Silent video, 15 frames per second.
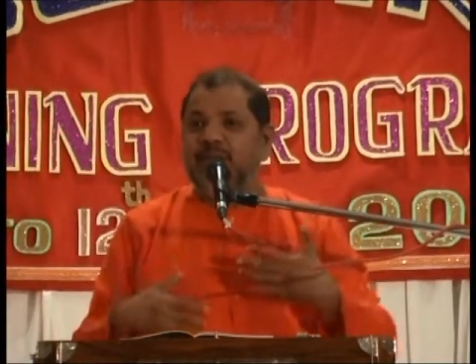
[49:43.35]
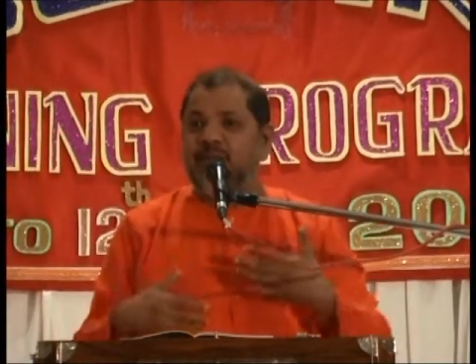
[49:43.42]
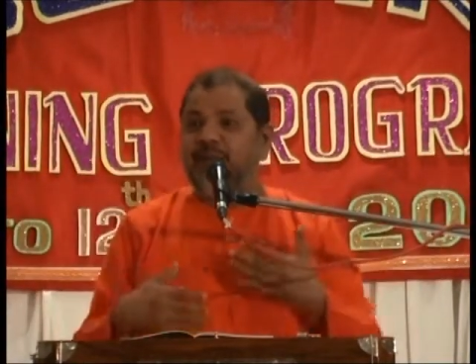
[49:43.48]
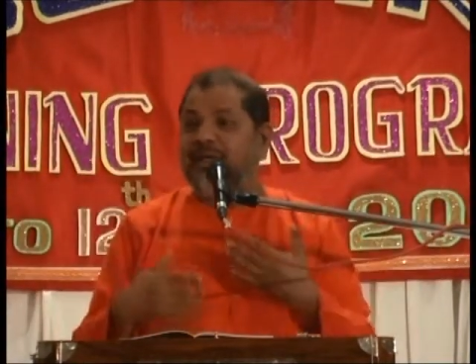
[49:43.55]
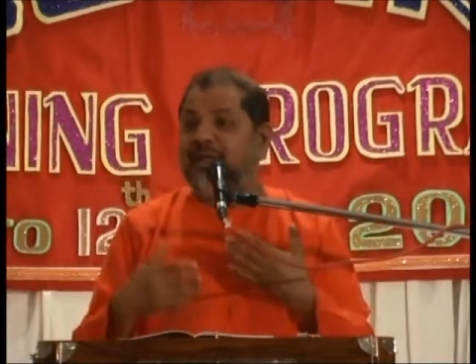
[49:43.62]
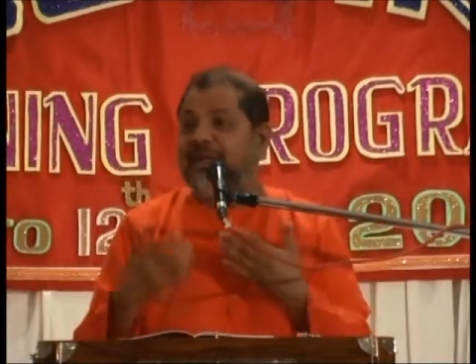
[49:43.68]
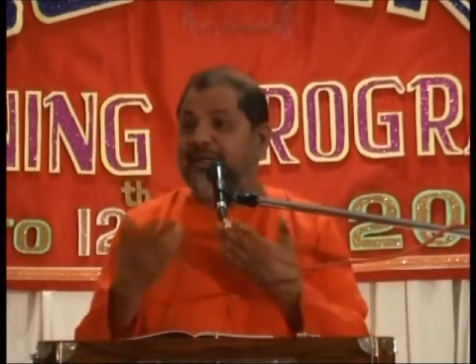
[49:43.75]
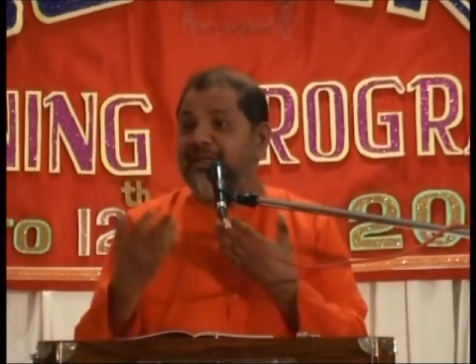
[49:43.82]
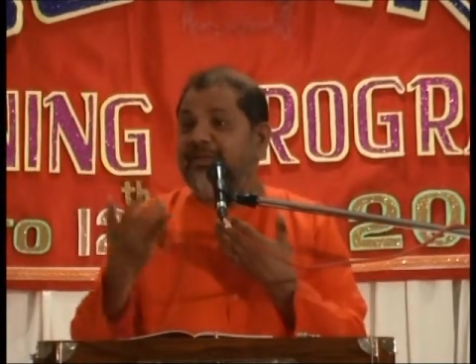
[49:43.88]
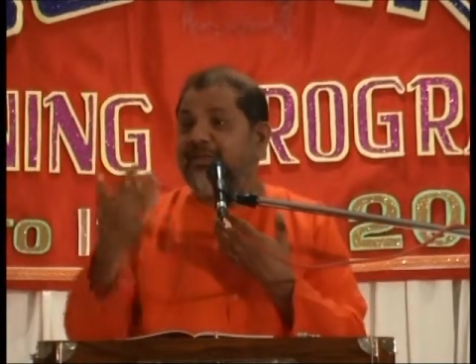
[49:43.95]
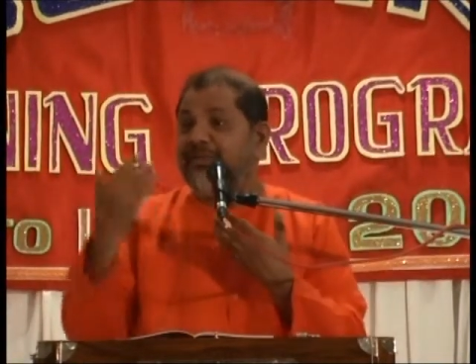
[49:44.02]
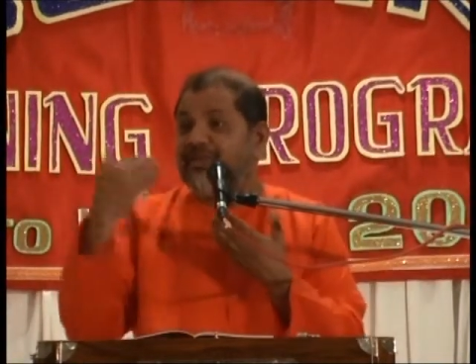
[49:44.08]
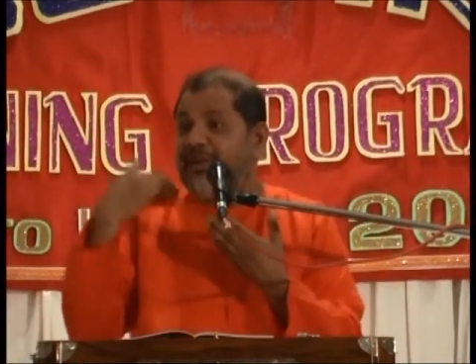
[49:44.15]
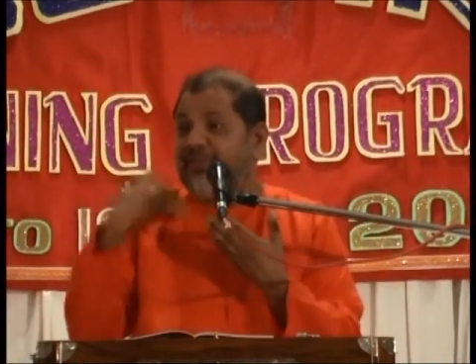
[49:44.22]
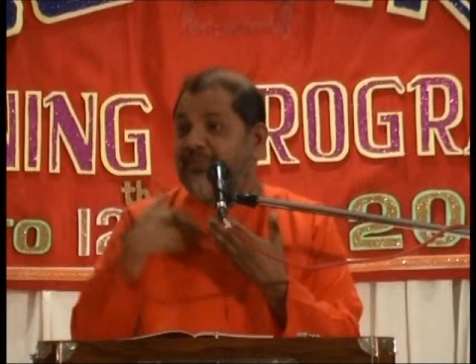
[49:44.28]
But it is the
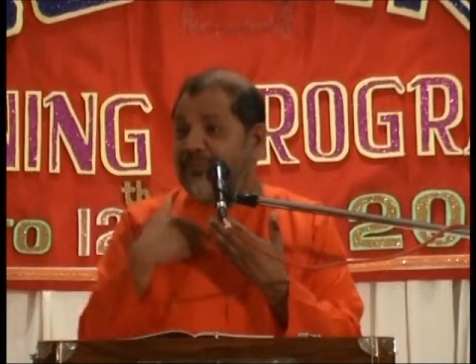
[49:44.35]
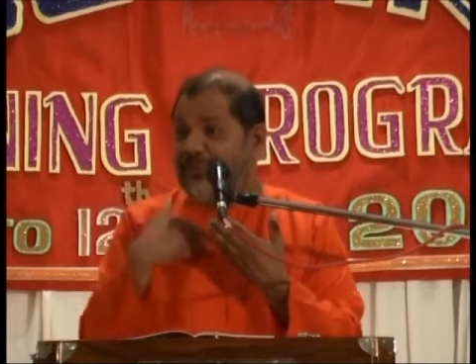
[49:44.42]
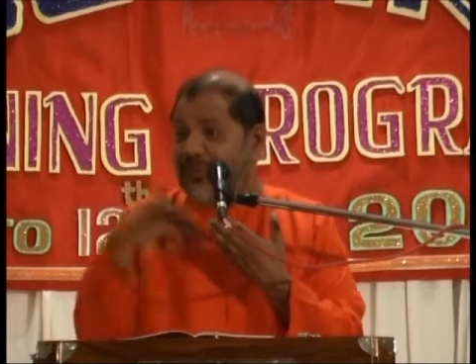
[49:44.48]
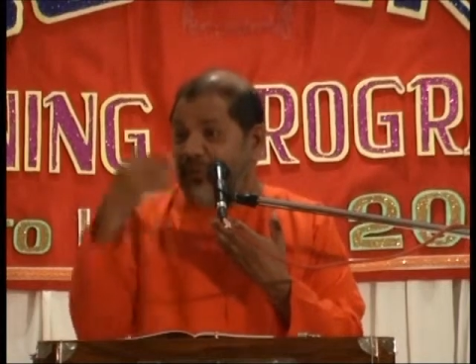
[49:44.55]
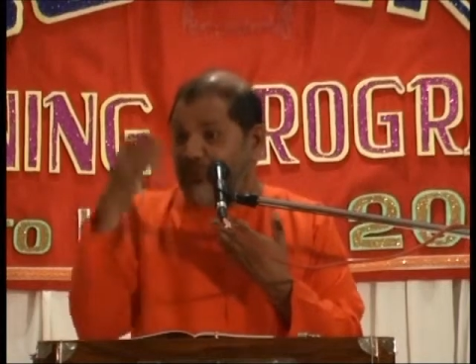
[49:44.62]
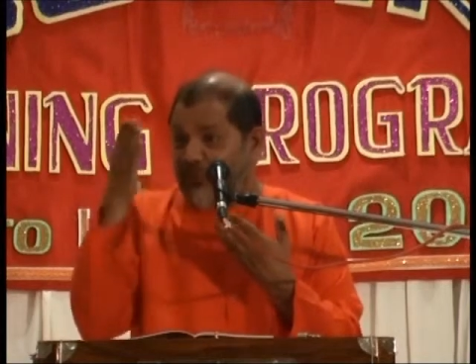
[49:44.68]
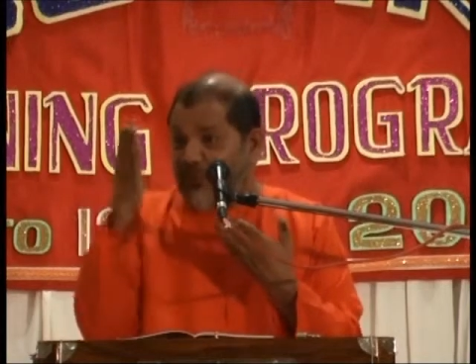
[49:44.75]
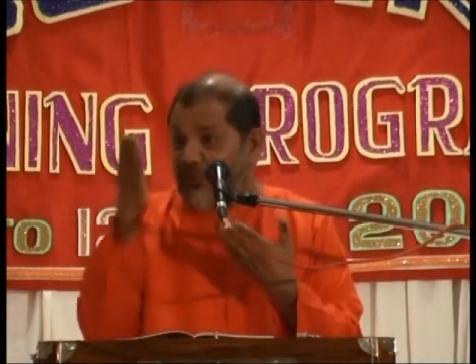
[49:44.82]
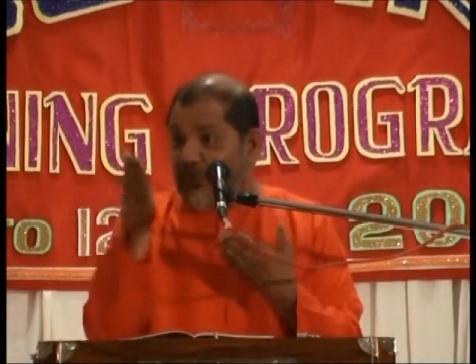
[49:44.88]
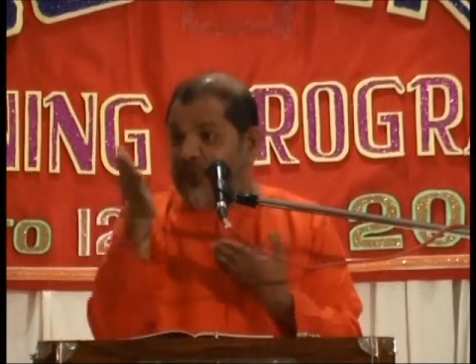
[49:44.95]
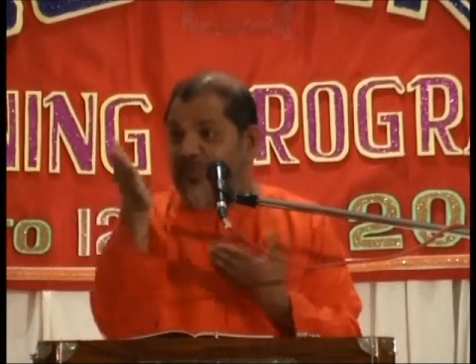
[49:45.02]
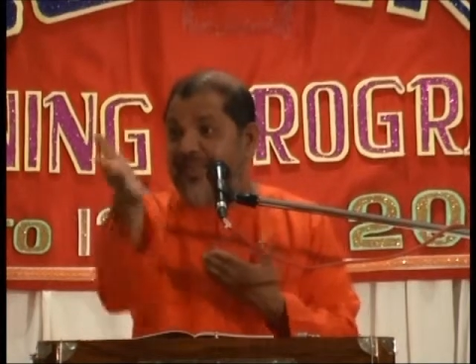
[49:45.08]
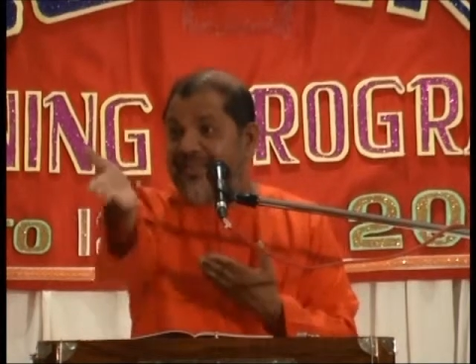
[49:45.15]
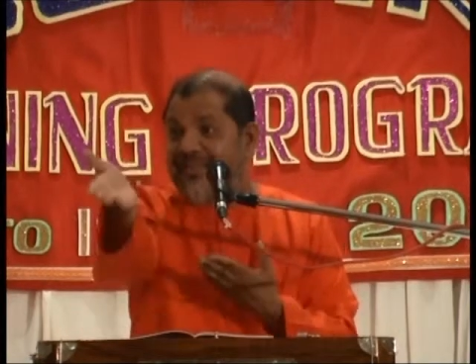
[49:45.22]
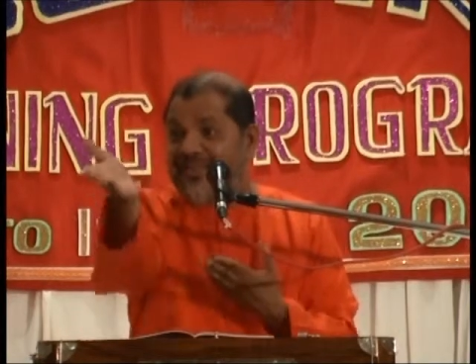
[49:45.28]
subject who
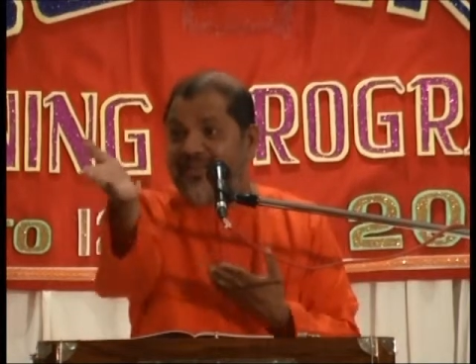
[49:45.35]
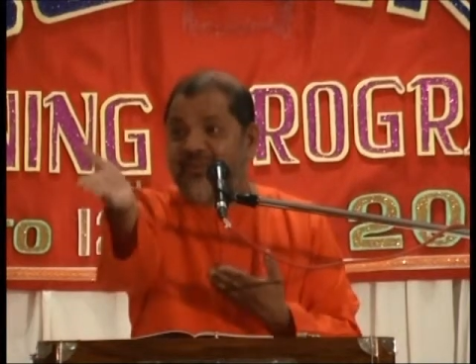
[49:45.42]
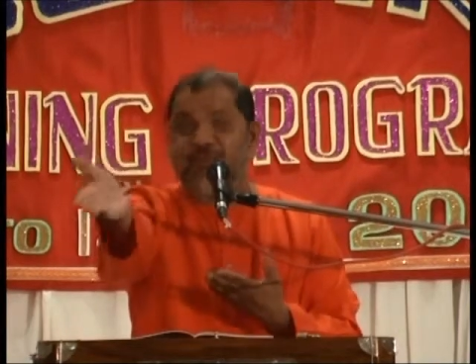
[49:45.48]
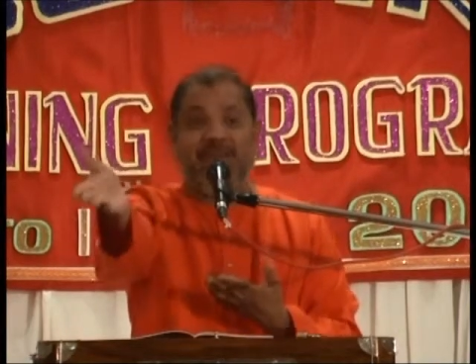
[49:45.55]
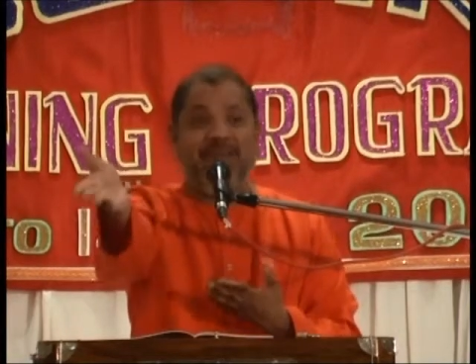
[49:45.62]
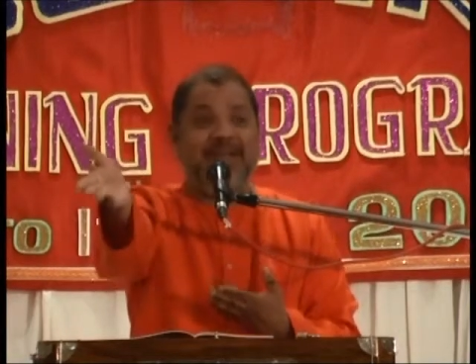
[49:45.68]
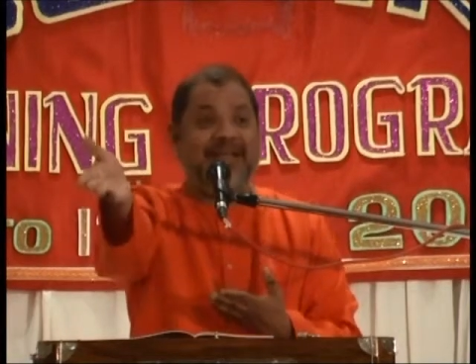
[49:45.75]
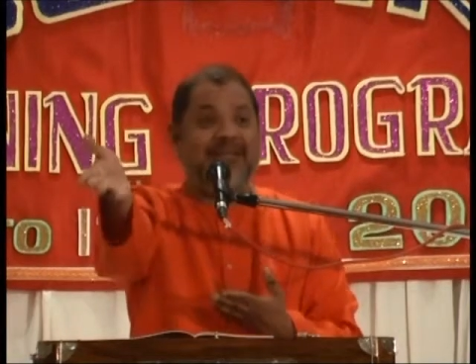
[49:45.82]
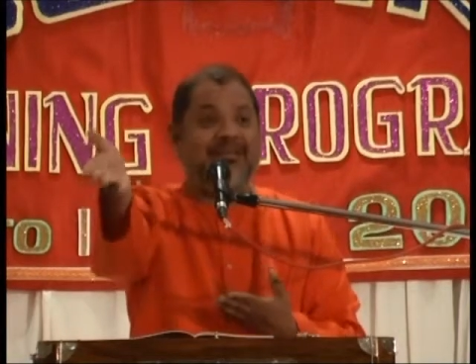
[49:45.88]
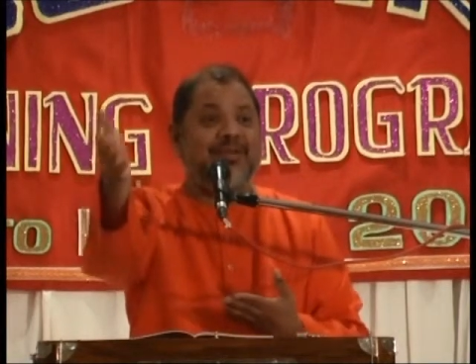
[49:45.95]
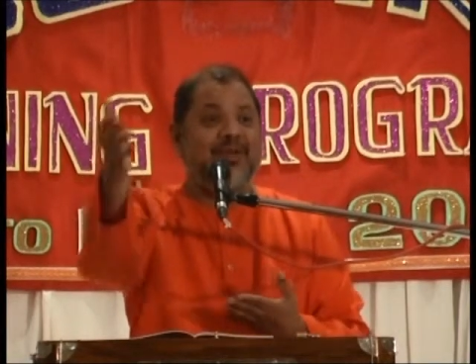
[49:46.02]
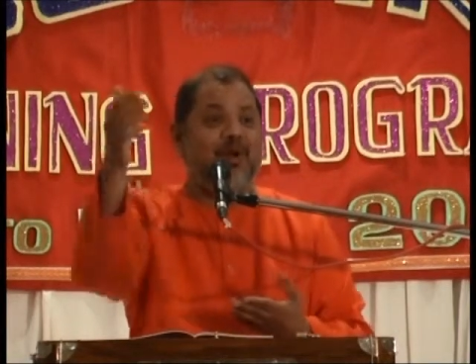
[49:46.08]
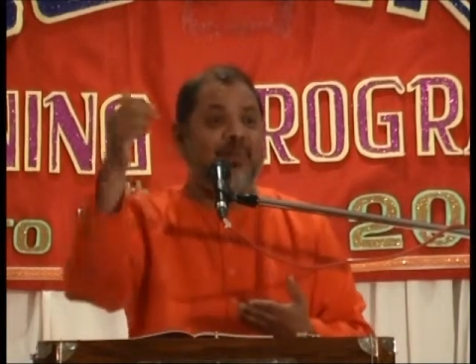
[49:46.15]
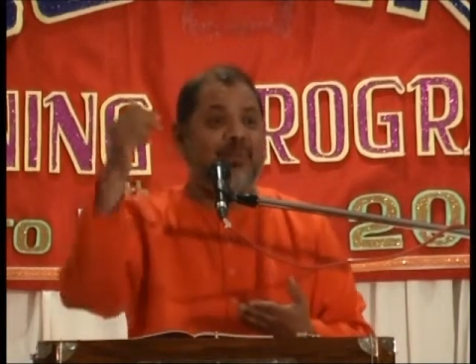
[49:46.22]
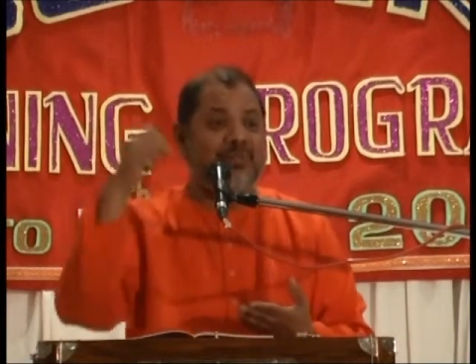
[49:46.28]
is
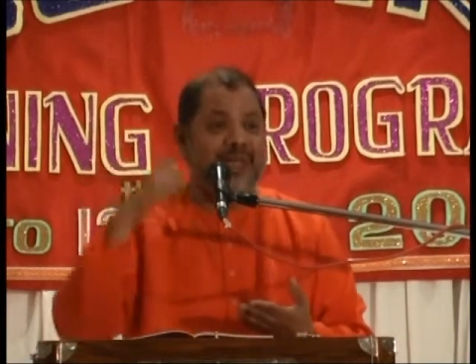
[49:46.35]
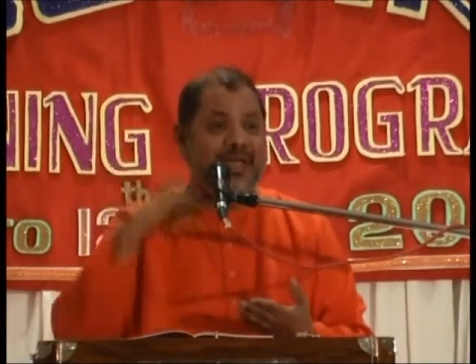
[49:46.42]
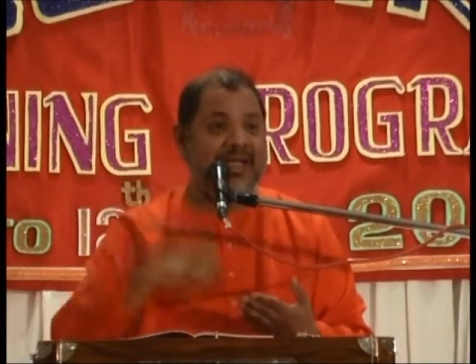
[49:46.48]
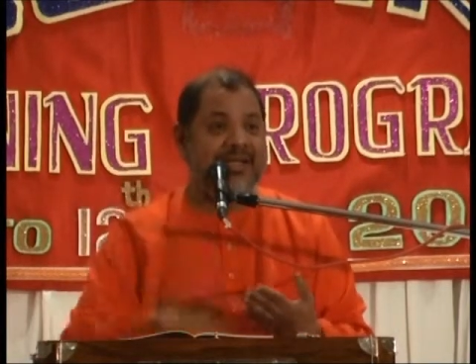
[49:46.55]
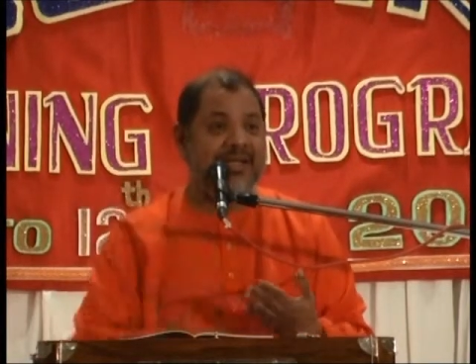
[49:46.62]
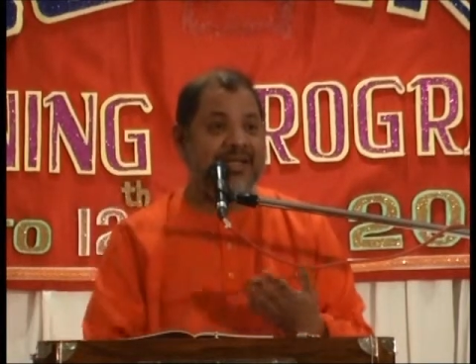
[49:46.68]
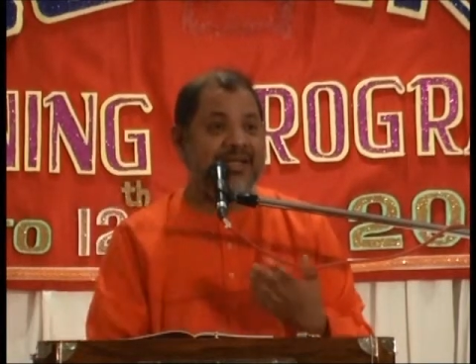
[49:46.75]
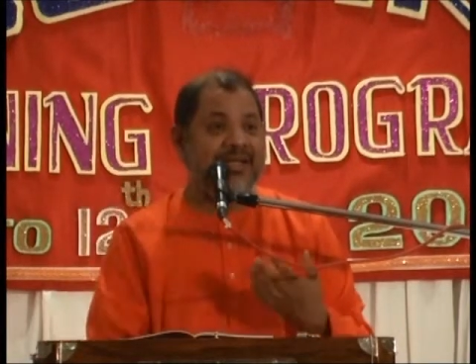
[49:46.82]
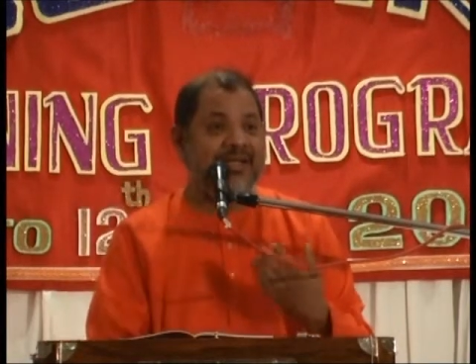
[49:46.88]
experiencing object.